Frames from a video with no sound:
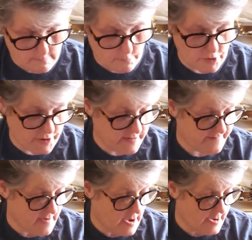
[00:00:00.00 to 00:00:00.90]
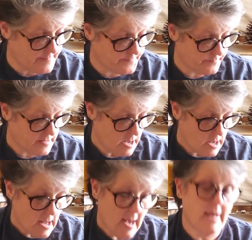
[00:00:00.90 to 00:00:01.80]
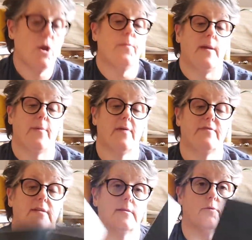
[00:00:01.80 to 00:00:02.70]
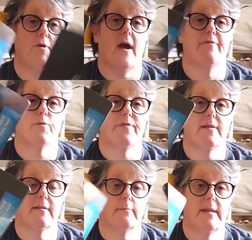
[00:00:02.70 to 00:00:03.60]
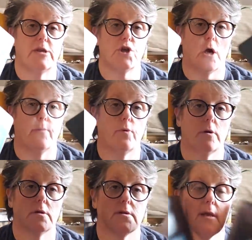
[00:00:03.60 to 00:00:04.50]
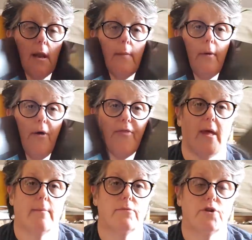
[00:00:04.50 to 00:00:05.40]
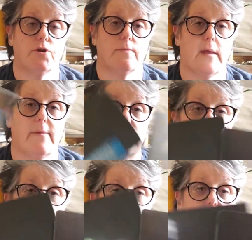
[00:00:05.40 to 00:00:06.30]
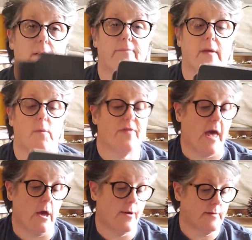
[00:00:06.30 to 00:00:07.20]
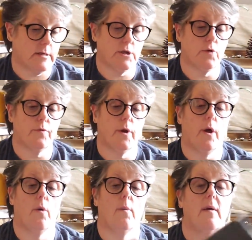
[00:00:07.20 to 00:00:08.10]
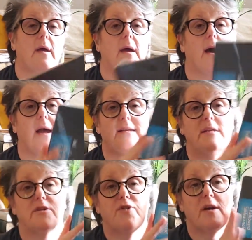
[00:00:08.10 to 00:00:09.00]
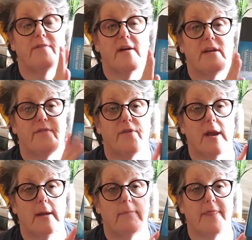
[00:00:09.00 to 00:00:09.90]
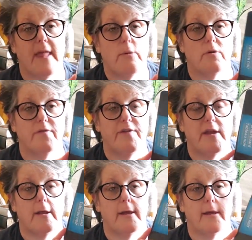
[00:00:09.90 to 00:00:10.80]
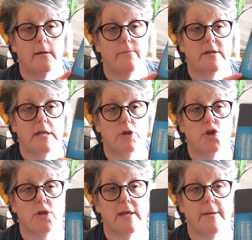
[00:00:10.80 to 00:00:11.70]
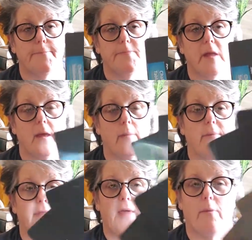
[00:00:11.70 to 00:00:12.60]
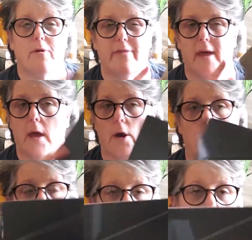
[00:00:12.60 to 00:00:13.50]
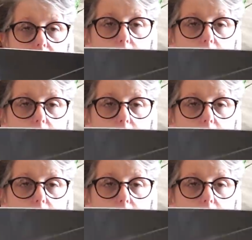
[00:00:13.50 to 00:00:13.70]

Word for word: which is fine. I know people have done some crafts with these little mini chalkboards, and I bought them to maybe do something with. I honestly don't know. I need to try to find a frame that they would fit in potentially, but they were there and I